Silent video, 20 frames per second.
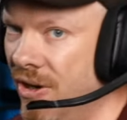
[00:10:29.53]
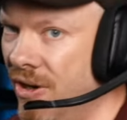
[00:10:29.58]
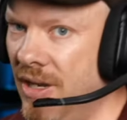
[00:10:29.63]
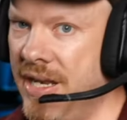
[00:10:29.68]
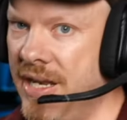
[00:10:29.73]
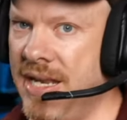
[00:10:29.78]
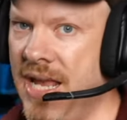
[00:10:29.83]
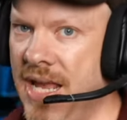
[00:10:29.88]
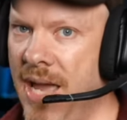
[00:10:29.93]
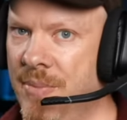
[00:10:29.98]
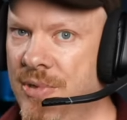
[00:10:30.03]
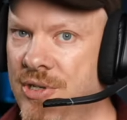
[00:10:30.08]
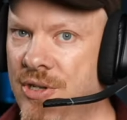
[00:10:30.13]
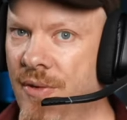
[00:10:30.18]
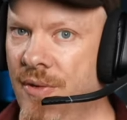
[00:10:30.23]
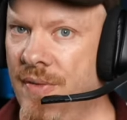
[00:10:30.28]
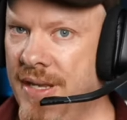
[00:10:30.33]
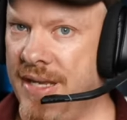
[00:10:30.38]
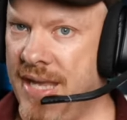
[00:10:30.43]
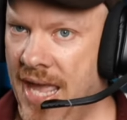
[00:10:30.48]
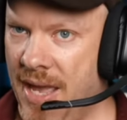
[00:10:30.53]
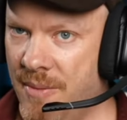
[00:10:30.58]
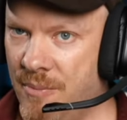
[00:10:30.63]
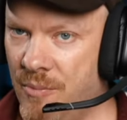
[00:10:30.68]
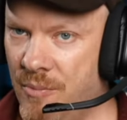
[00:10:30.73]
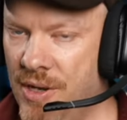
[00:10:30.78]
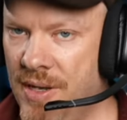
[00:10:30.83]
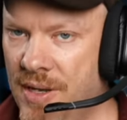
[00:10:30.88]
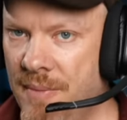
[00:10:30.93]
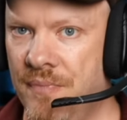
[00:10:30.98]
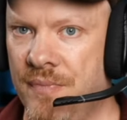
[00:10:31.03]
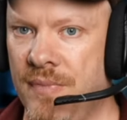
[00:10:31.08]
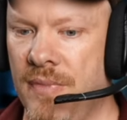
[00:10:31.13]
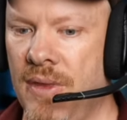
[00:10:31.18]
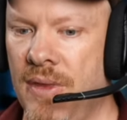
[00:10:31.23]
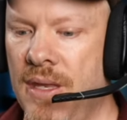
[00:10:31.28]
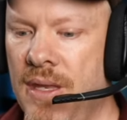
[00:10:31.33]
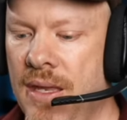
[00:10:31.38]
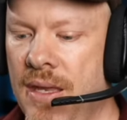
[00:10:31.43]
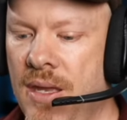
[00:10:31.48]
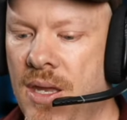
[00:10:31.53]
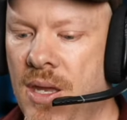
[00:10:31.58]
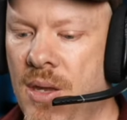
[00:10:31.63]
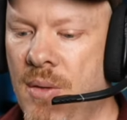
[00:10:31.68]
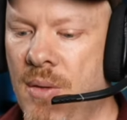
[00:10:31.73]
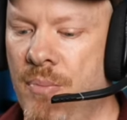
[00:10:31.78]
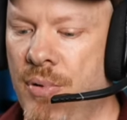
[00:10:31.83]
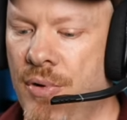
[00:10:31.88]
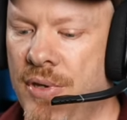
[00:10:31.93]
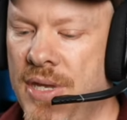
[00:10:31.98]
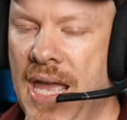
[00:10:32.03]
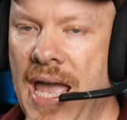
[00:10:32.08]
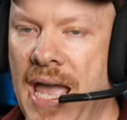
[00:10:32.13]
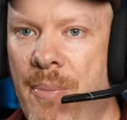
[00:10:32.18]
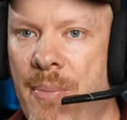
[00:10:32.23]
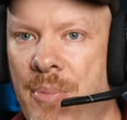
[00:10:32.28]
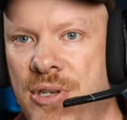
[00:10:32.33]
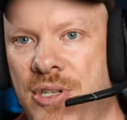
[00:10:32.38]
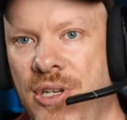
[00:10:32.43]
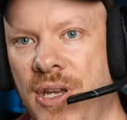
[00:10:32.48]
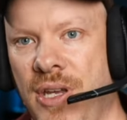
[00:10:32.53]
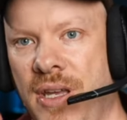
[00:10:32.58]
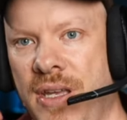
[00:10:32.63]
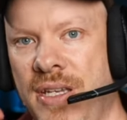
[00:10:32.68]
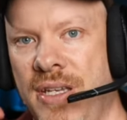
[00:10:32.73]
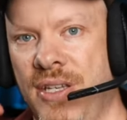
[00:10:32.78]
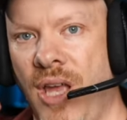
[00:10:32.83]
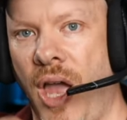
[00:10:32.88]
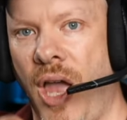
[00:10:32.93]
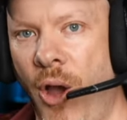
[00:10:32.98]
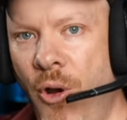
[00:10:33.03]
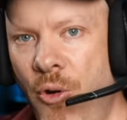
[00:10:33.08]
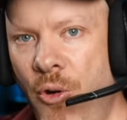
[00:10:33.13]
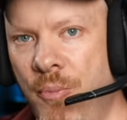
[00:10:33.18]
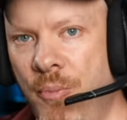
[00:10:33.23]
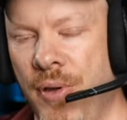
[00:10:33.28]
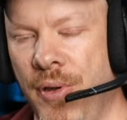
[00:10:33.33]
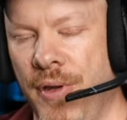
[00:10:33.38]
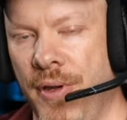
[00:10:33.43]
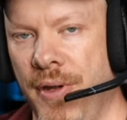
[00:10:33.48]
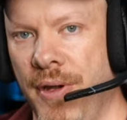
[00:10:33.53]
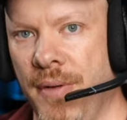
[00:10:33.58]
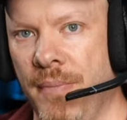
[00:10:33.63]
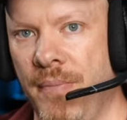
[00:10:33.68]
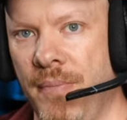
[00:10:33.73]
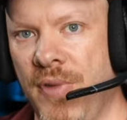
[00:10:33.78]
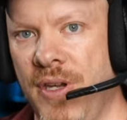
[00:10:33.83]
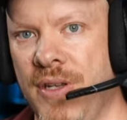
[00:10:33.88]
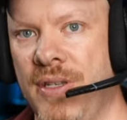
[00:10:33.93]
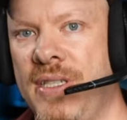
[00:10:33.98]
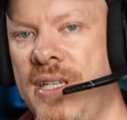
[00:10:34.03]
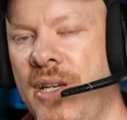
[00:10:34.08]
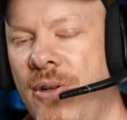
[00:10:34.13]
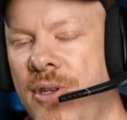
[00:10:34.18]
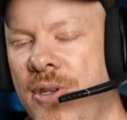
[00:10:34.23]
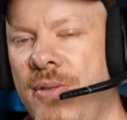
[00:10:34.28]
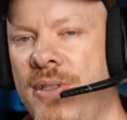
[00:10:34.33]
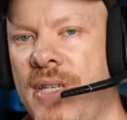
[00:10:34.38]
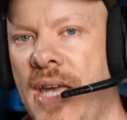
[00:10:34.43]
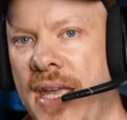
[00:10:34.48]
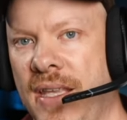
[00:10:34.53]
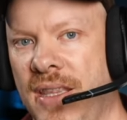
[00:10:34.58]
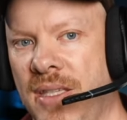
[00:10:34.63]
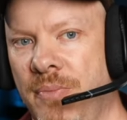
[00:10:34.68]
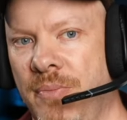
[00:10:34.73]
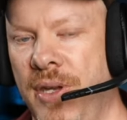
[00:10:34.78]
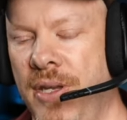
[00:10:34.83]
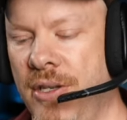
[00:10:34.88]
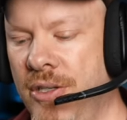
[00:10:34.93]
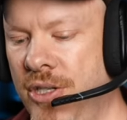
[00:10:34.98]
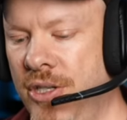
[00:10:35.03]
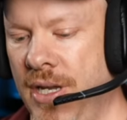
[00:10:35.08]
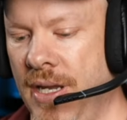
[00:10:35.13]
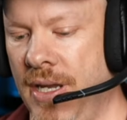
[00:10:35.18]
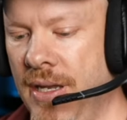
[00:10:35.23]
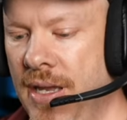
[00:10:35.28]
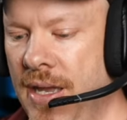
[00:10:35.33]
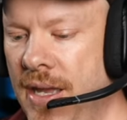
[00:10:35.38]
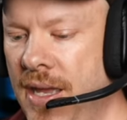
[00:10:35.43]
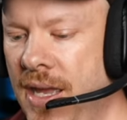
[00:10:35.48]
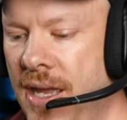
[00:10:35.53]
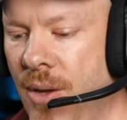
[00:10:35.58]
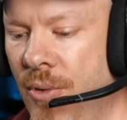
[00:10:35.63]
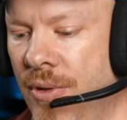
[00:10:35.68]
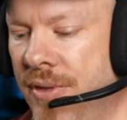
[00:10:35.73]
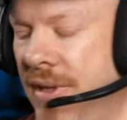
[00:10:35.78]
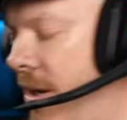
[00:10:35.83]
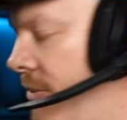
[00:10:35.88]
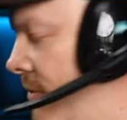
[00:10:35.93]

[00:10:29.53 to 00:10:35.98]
in your aperture on the camera but your aperture is open until you take the picture. And what that